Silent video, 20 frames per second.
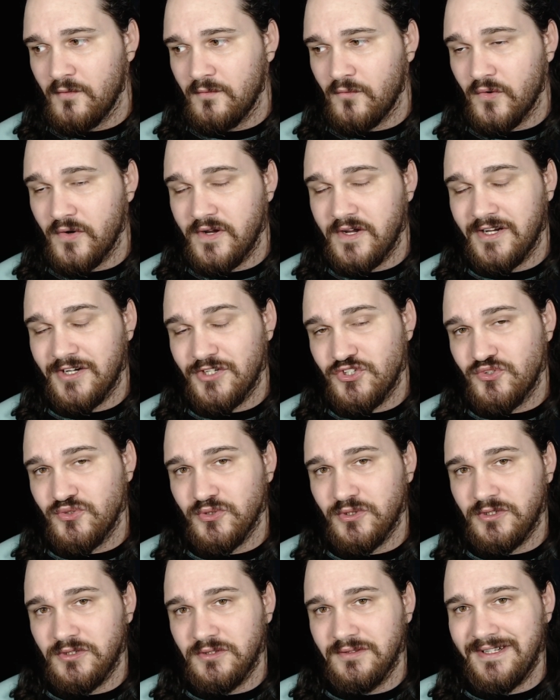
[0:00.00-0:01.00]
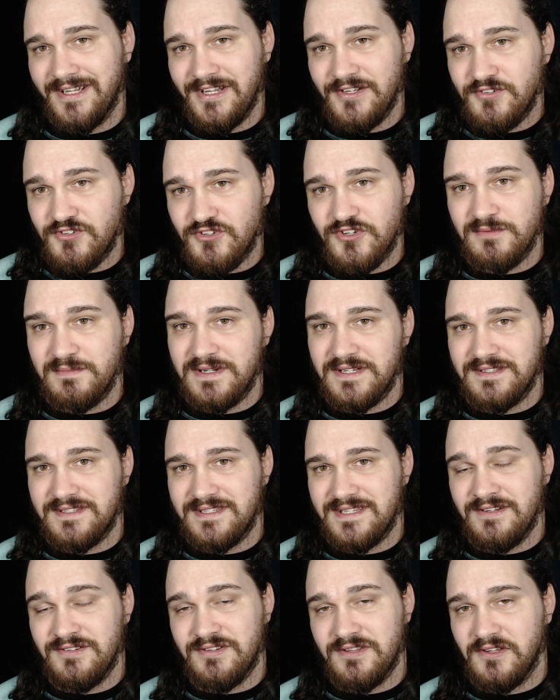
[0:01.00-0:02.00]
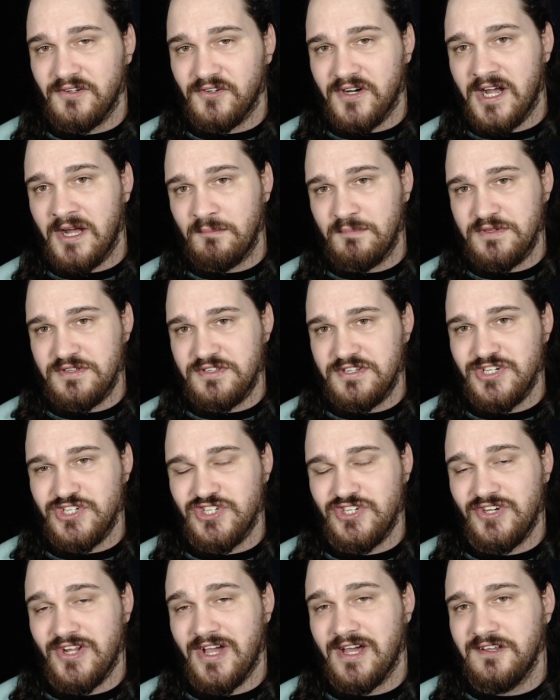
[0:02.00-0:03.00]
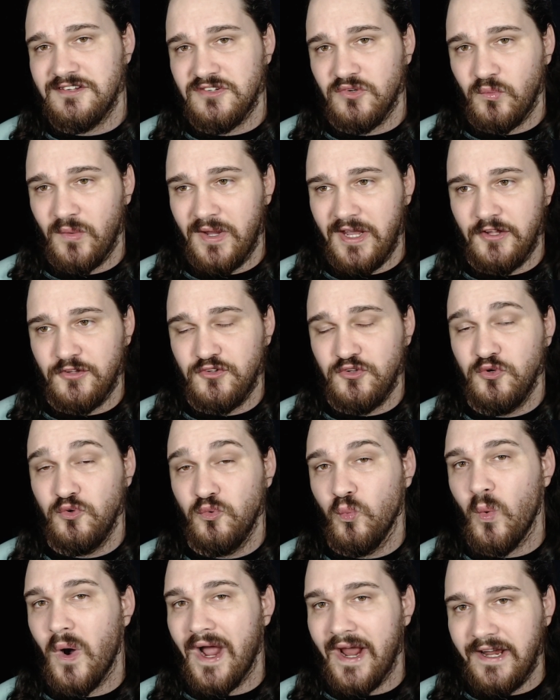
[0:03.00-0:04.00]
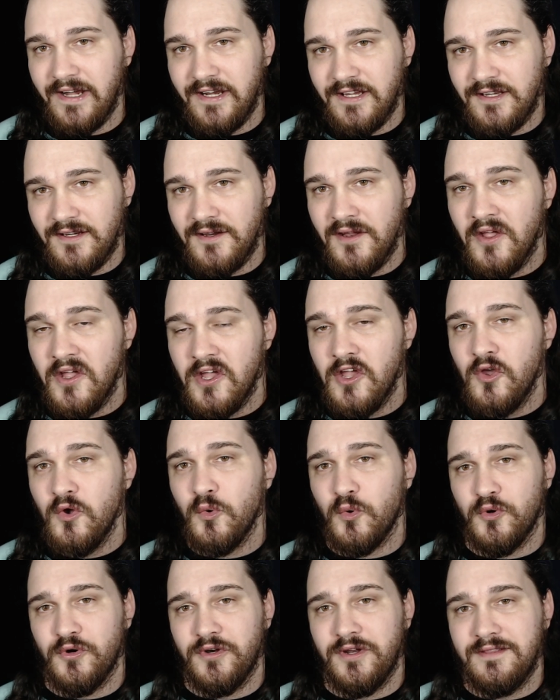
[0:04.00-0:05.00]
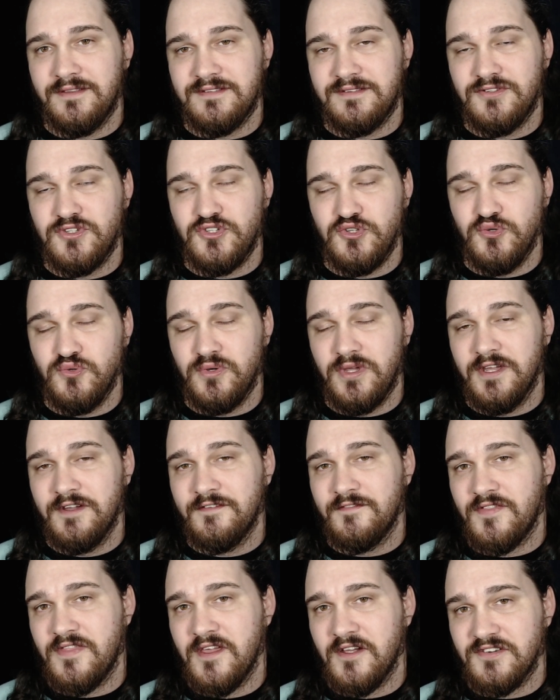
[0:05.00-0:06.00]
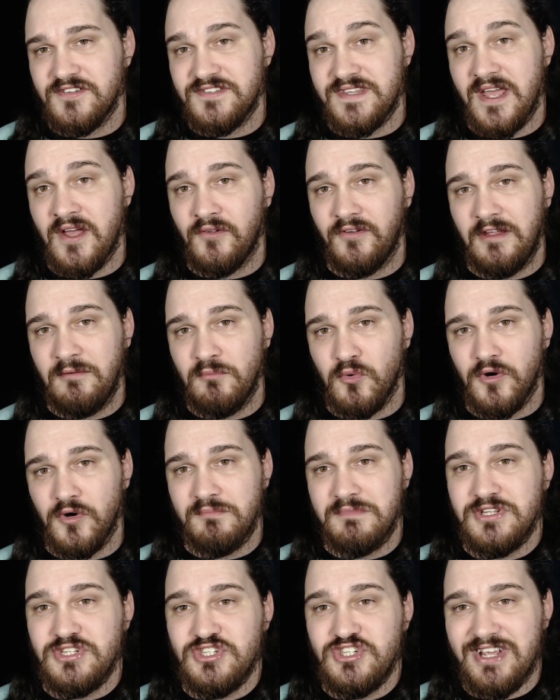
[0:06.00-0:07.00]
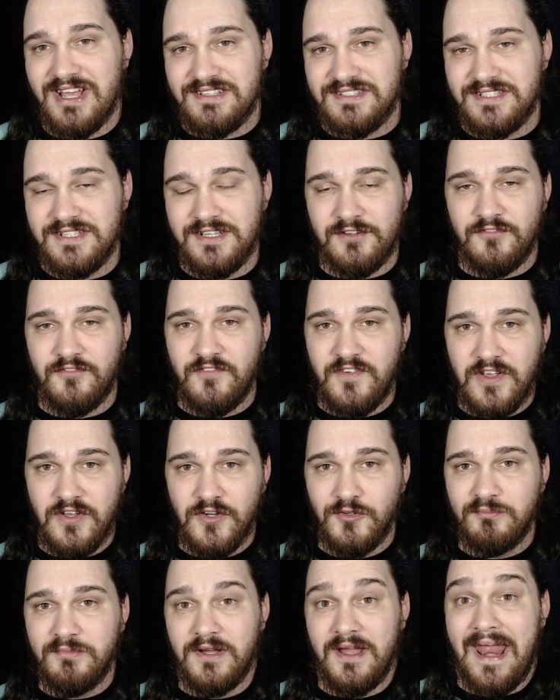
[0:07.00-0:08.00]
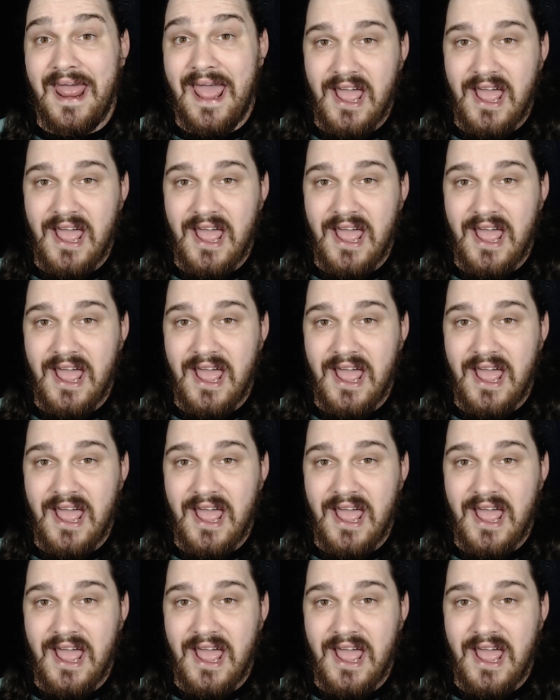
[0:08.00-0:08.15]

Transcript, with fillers: orchestral instruments into their composition, not as a way to widen or to, to give their sound a more majestic feel, but